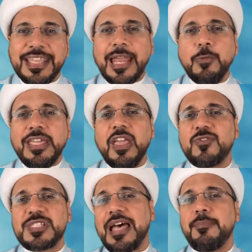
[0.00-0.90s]
Can we give
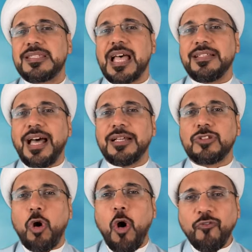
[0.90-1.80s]
Sahm
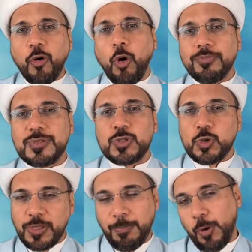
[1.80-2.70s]
Sadat of Khums
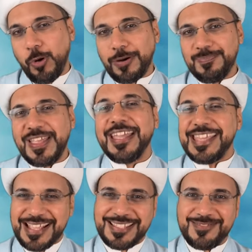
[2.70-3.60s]
to the poor?
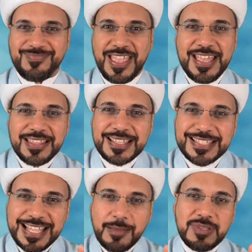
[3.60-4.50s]
Yes, the
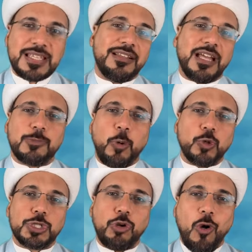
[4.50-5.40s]
Sahm Sadat
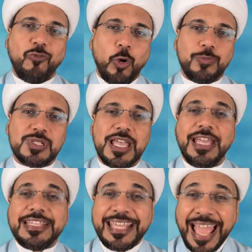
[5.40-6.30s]
portion of Khums
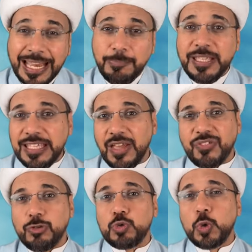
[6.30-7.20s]
can be
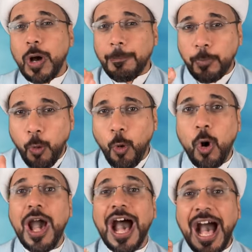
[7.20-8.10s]
given to a
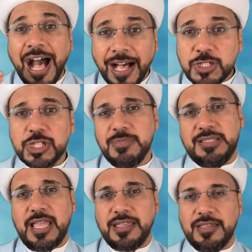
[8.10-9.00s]
poor Hashimi
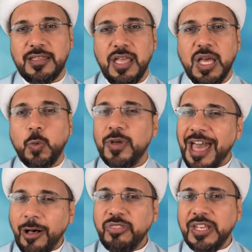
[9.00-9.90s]
Sayyid
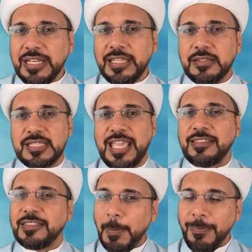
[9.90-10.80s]
without the need to
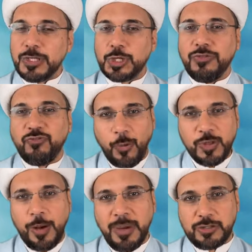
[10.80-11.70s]
get the permission from
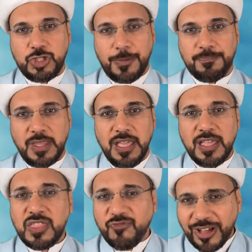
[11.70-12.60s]
your marja.
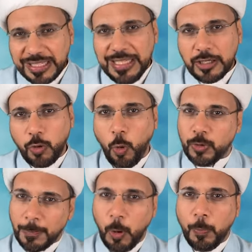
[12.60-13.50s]
The faqir,
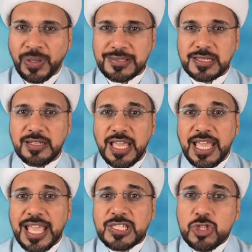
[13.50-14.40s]
or the poor person,
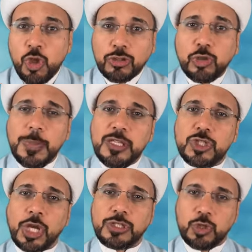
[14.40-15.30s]
is not to be
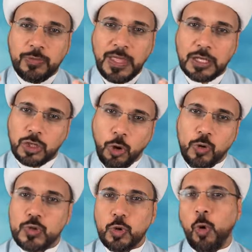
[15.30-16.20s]
judged on their
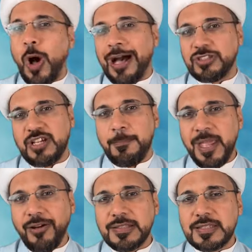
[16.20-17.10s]
clothes or outer
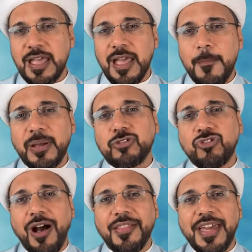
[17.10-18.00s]
appearance, but
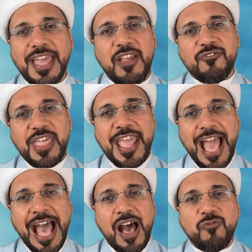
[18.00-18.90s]
rather if they
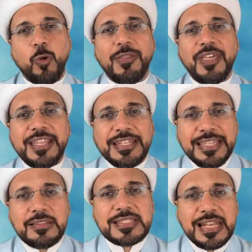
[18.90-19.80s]
have what they
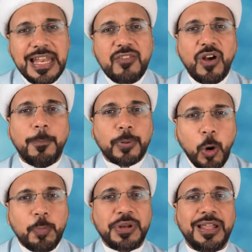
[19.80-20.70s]
need to live
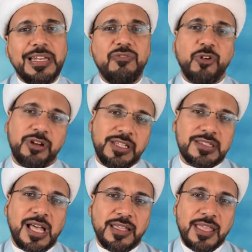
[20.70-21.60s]
appropriately for an
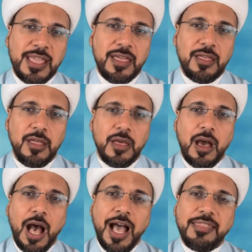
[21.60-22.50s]
entire year,
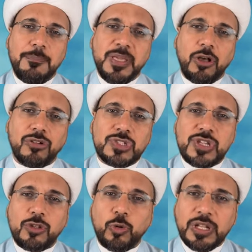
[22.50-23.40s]
either because
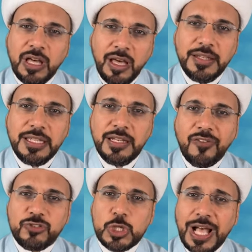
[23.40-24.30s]
they don't earn
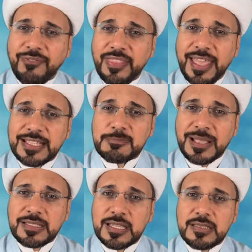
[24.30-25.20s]
enough to cover their
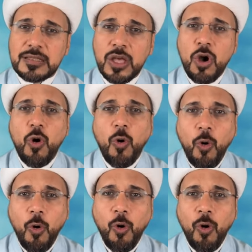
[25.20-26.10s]
expenses,
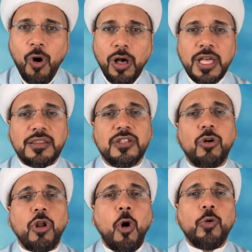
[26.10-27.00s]
or they
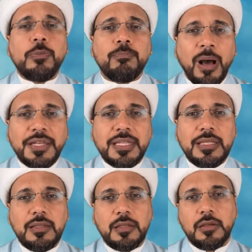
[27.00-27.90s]
don't own money,